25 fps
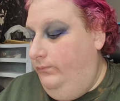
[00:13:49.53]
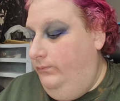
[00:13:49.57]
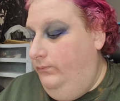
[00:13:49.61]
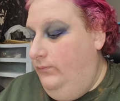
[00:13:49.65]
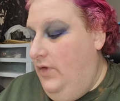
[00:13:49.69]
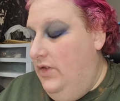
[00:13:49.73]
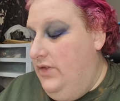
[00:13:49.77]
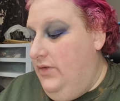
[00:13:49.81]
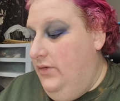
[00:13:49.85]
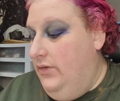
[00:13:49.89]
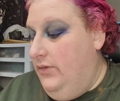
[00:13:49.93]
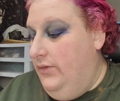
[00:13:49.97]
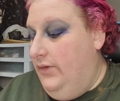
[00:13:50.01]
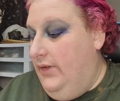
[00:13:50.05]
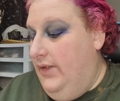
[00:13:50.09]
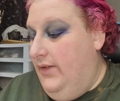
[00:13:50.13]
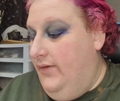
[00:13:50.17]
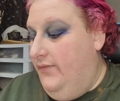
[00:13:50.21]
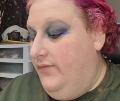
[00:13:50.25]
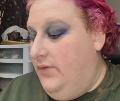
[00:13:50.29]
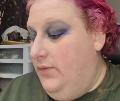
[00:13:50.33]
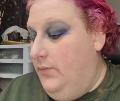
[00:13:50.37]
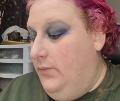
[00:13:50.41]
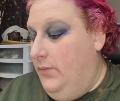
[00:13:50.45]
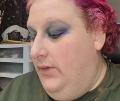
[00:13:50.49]
you don't
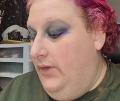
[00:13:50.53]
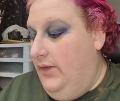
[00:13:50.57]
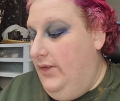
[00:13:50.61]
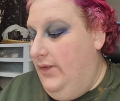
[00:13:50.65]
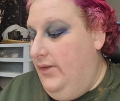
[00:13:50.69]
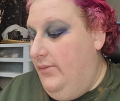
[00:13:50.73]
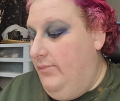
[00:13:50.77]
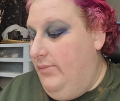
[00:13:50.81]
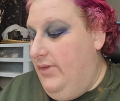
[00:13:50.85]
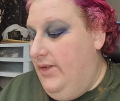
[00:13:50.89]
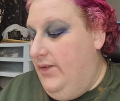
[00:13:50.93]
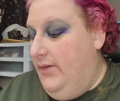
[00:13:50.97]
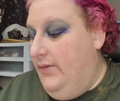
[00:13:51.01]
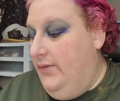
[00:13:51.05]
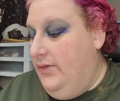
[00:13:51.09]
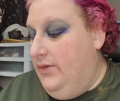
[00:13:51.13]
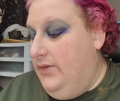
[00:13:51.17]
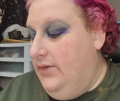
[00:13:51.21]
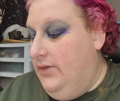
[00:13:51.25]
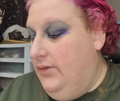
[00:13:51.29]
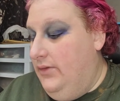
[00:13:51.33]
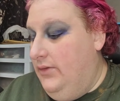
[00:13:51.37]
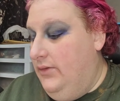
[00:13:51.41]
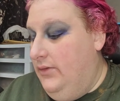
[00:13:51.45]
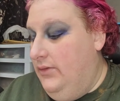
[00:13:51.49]
have to worry about,
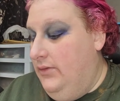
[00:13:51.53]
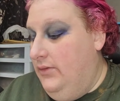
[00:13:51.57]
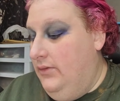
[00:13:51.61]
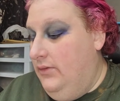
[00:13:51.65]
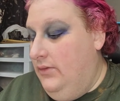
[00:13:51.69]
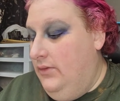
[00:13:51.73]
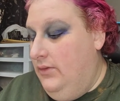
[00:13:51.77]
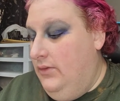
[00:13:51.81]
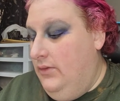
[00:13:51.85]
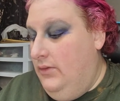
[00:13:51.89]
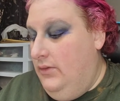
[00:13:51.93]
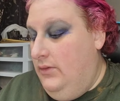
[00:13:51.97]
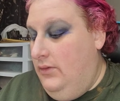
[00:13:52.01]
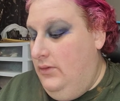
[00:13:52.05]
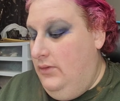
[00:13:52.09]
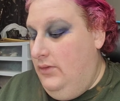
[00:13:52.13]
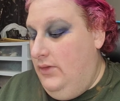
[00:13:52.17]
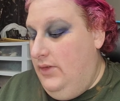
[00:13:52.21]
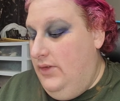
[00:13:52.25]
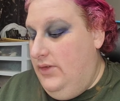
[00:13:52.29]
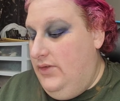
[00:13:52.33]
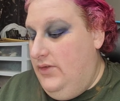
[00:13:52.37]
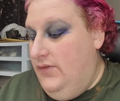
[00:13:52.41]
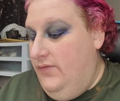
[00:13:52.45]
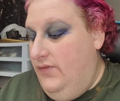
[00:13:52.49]

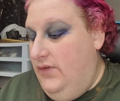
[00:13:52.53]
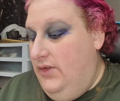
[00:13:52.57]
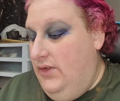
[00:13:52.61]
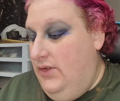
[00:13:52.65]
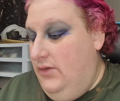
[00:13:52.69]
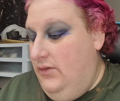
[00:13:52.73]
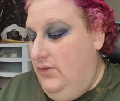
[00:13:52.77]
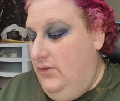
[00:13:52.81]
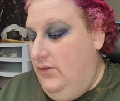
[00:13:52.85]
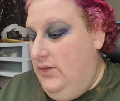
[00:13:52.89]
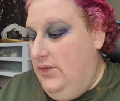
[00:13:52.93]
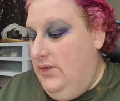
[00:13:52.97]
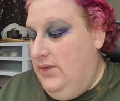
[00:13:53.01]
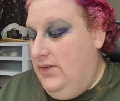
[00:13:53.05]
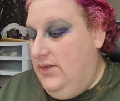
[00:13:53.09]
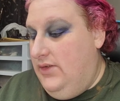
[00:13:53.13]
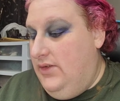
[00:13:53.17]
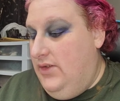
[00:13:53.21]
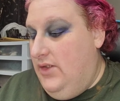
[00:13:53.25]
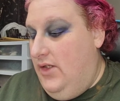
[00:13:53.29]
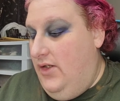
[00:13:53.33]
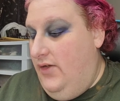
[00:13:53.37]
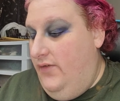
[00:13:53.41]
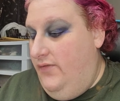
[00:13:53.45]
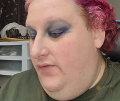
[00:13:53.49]
is it vegan? It's
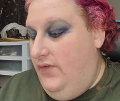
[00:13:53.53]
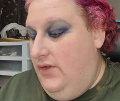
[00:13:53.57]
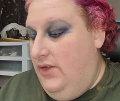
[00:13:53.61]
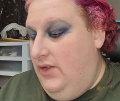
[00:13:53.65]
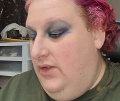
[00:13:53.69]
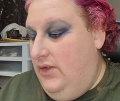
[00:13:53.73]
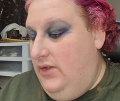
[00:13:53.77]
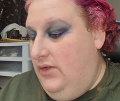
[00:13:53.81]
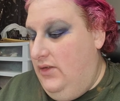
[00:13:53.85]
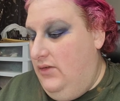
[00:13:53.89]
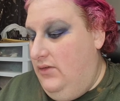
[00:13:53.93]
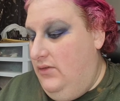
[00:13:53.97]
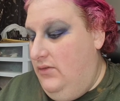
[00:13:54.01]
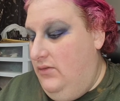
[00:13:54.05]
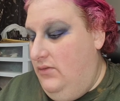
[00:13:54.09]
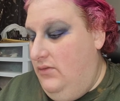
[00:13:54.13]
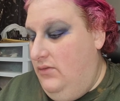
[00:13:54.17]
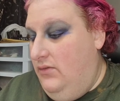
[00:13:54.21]
not vegan.